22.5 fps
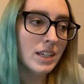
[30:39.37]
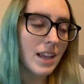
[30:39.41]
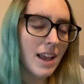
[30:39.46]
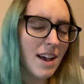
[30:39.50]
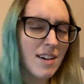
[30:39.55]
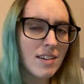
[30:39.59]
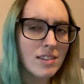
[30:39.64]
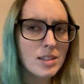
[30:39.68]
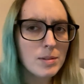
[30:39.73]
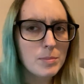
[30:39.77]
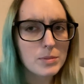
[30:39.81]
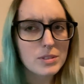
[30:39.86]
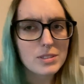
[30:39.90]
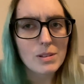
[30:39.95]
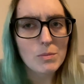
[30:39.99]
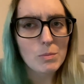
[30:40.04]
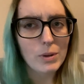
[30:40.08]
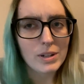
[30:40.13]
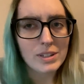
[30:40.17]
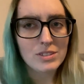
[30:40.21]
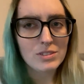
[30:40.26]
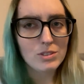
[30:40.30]
Ellen Emerson
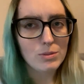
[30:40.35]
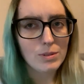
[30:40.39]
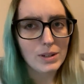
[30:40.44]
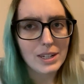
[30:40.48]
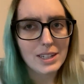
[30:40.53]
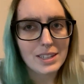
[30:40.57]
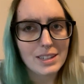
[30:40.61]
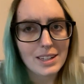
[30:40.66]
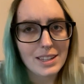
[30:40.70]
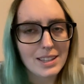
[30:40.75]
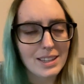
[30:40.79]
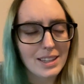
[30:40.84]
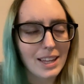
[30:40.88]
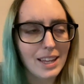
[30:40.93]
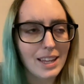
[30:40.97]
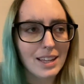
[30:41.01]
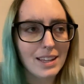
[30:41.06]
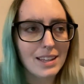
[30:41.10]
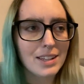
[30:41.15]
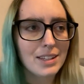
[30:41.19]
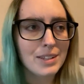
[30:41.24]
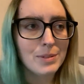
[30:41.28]
White is great at
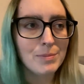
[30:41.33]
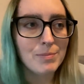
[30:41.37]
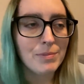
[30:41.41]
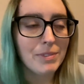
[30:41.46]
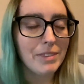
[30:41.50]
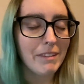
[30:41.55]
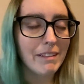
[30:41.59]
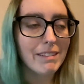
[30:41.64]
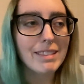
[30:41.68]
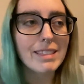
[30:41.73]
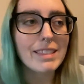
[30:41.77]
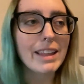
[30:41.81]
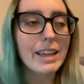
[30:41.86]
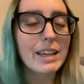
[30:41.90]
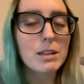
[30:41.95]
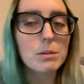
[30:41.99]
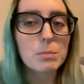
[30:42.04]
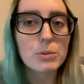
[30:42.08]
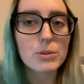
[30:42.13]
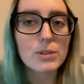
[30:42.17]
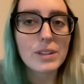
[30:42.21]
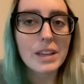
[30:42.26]
like
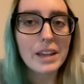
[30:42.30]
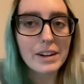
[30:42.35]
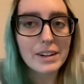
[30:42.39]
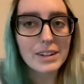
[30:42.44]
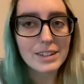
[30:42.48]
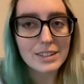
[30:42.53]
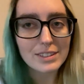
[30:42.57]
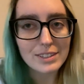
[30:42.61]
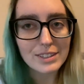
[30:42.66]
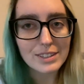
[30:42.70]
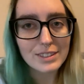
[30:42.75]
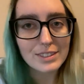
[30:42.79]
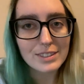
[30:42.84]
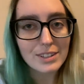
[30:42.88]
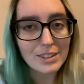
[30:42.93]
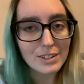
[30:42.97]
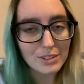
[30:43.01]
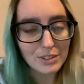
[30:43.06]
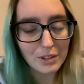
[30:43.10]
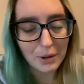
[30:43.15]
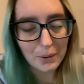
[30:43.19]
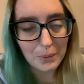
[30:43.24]
likable characters,
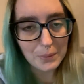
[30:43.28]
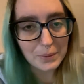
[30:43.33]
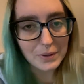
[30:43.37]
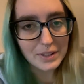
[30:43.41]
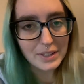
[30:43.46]
so